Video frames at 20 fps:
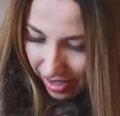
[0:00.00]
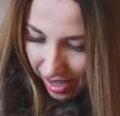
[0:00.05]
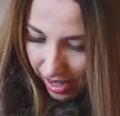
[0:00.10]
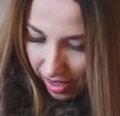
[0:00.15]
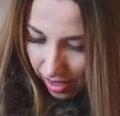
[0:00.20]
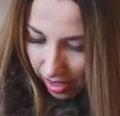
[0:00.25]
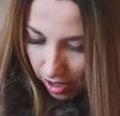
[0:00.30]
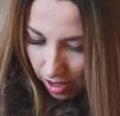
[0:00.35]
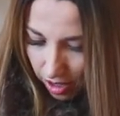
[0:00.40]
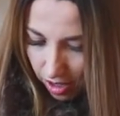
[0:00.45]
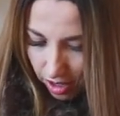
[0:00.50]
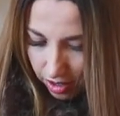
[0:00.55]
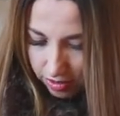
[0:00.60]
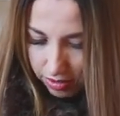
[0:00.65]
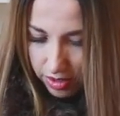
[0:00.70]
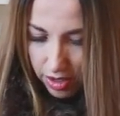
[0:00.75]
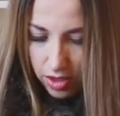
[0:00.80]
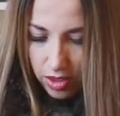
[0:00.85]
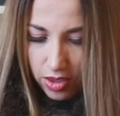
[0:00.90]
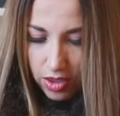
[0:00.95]
I love
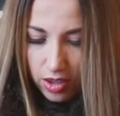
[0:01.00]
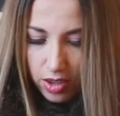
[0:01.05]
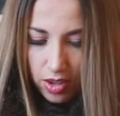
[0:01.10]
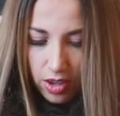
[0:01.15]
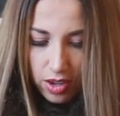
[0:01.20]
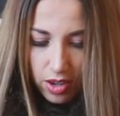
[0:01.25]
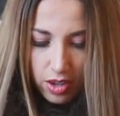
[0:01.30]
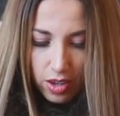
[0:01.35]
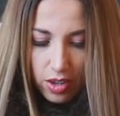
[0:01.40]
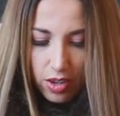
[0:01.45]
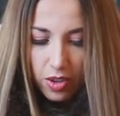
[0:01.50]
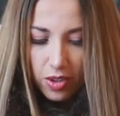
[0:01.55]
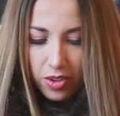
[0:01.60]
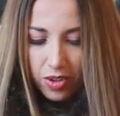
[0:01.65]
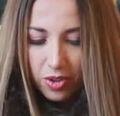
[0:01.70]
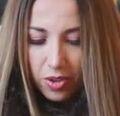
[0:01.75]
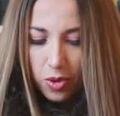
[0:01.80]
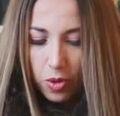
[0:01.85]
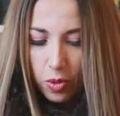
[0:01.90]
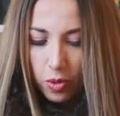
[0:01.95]
the
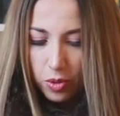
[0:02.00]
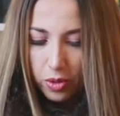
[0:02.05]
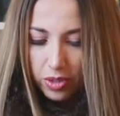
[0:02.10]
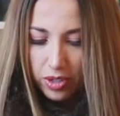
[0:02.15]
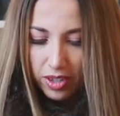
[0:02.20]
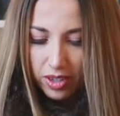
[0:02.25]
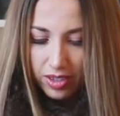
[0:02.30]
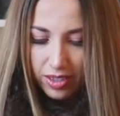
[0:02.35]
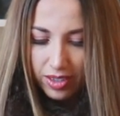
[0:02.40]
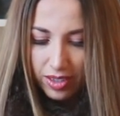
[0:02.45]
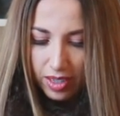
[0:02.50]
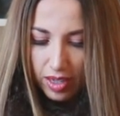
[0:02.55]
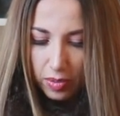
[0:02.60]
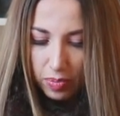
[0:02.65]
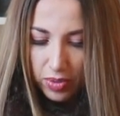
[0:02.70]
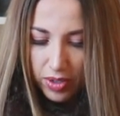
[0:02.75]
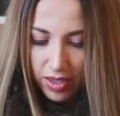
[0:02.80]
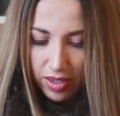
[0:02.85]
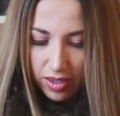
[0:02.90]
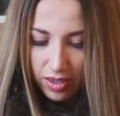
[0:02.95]
gold
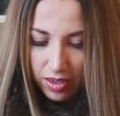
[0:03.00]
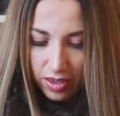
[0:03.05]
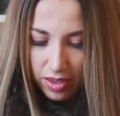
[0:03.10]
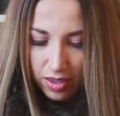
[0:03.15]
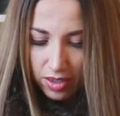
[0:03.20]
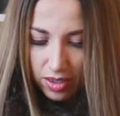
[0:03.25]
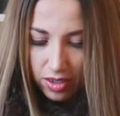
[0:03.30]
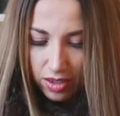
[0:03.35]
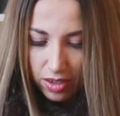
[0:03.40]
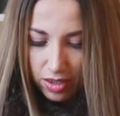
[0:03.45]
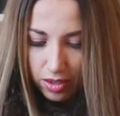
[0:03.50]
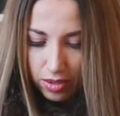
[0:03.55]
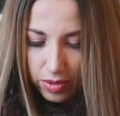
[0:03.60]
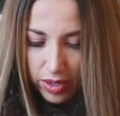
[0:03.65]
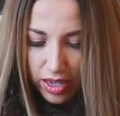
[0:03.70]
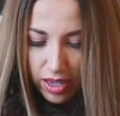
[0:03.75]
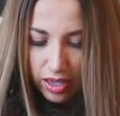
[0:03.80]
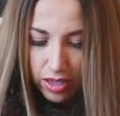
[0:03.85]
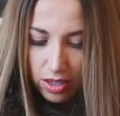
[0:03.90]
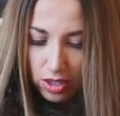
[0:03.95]
zips. They're a
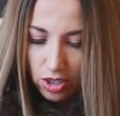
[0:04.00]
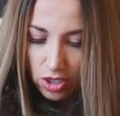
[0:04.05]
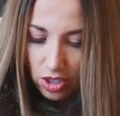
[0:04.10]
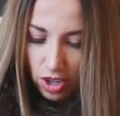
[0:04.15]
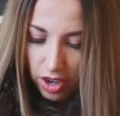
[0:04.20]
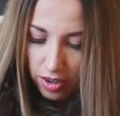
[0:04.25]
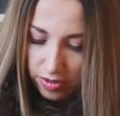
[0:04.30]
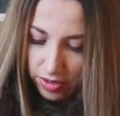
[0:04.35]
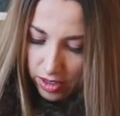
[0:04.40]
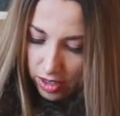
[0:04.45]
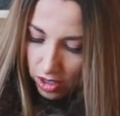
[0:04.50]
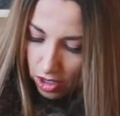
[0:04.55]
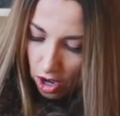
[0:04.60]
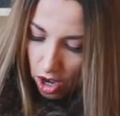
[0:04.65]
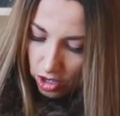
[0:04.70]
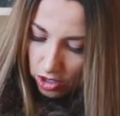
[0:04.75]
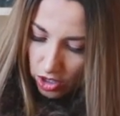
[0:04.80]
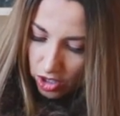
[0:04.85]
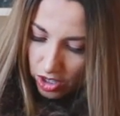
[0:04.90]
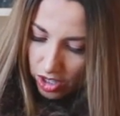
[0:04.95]
really soft
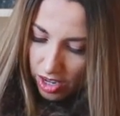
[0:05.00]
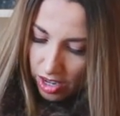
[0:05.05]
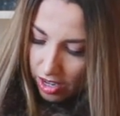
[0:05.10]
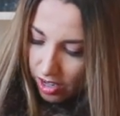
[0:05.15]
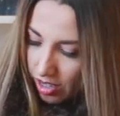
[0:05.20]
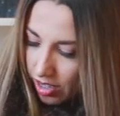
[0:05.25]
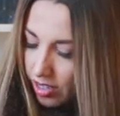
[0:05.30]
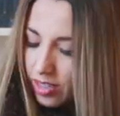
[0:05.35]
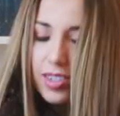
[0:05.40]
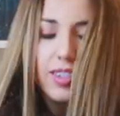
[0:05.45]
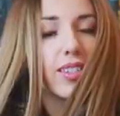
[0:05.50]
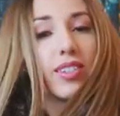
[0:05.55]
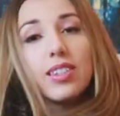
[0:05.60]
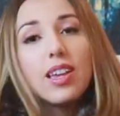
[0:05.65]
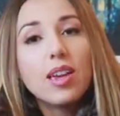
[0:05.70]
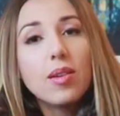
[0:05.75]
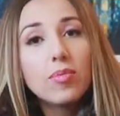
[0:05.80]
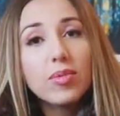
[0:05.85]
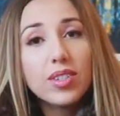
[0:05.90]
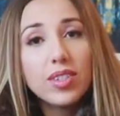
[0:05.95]
touch. It's the
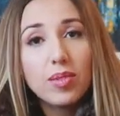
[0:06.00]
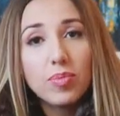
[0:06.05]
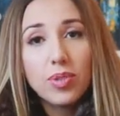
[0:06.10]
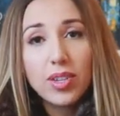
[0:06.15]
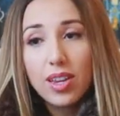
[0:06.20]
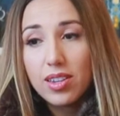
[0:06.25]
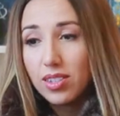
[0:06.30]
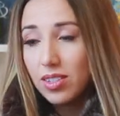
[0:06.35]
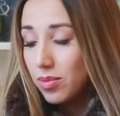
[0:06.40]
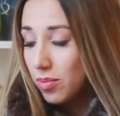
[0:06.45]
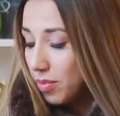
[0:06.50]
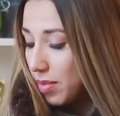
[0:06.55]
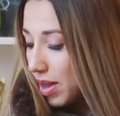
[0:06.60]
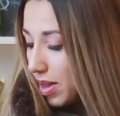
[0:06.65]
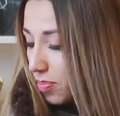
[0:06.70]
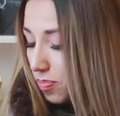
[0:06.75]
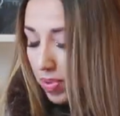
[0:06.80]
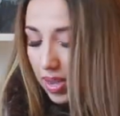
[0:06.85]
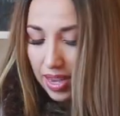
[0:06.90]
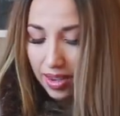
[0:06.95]
same zips as
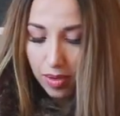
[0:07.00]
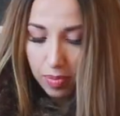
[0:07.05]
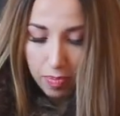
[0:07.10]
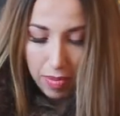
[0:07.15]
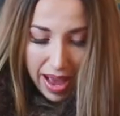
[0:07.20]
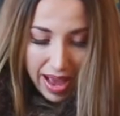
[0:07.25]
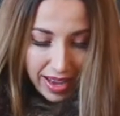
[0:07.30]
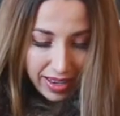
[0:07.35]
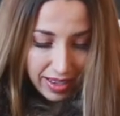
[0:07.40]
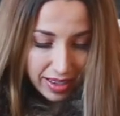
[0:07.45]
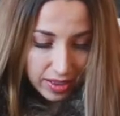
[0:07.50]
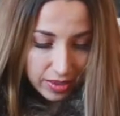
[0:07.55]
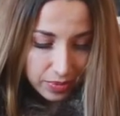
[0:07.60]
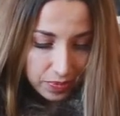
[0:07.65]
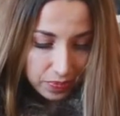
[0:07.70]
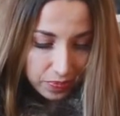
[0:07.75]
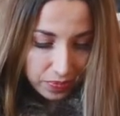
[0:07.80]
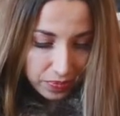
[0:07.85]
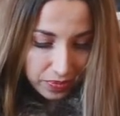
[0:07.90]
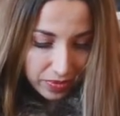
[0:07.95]
my pink bag.
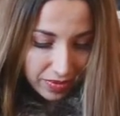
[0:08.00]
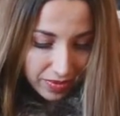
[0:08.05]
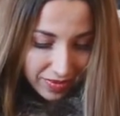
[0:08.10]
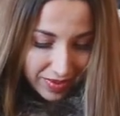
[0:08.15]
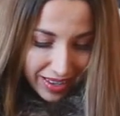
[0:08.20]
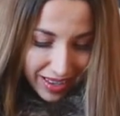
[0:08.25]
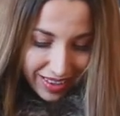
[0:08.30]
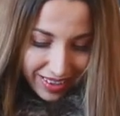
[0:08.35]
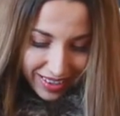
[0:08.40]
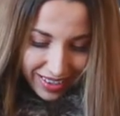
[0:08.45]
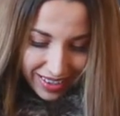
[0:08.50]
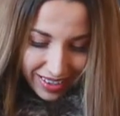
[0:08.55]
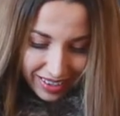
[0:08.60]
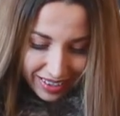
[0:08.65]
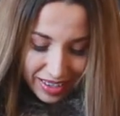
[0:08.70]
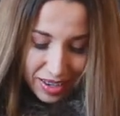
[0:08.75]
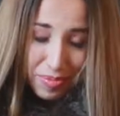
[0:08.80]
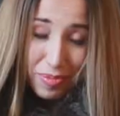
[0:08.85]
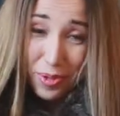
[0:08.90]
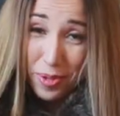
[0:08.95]
And
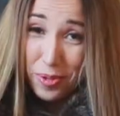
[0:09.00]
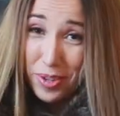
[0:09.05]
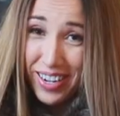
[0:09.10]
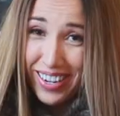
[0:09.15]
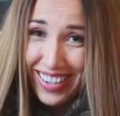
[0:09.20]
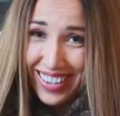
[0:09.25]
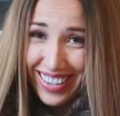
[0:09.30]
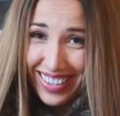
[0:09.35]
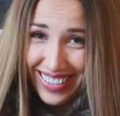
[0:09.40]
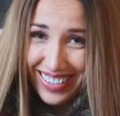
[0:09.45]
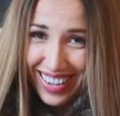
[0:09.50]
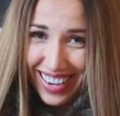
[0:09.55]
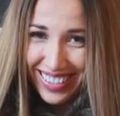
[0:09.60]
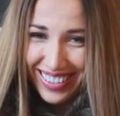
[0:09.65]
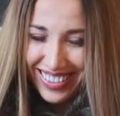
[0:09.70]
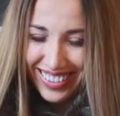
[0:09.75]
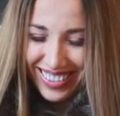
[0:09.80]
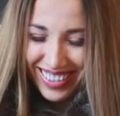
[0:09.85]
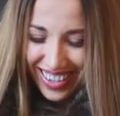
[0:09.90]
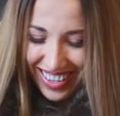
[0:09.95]
I'm really
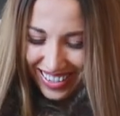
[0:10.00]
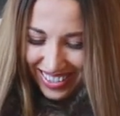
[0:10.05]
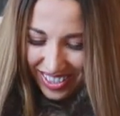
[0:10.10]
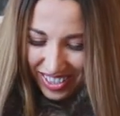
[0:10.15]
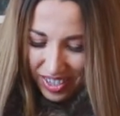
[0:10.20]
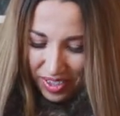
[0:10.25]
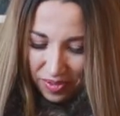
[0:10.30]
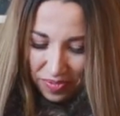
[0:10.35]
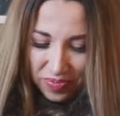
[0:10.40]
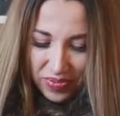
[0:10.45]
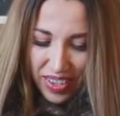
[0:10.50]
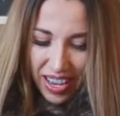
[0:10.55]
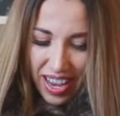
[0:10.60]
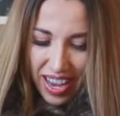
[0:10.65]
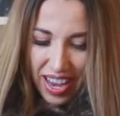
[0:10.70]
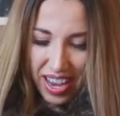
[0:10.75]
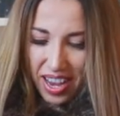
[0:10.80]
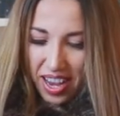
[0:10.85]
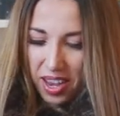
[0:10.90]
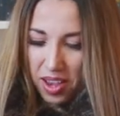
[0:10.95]
excited, guys.
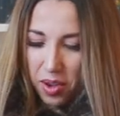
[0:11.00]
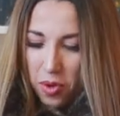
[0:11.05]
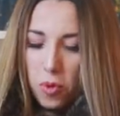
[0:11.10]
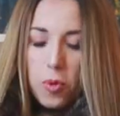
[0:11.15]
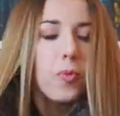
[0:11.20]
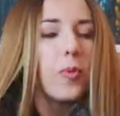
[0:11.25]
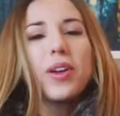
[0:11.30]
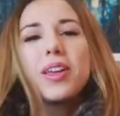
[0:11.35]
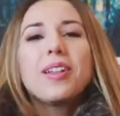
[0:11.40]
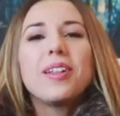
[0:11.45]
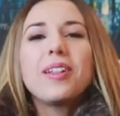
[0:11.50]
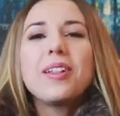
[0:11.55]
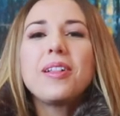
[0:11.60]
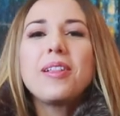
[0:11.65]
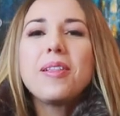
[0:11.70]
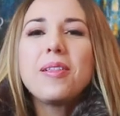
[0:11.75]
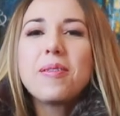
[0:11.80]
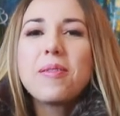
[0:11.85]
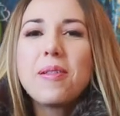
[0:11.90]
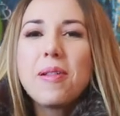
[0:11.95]
I
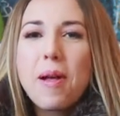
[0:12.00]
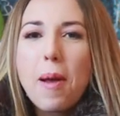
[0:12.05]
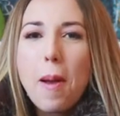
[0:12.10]
will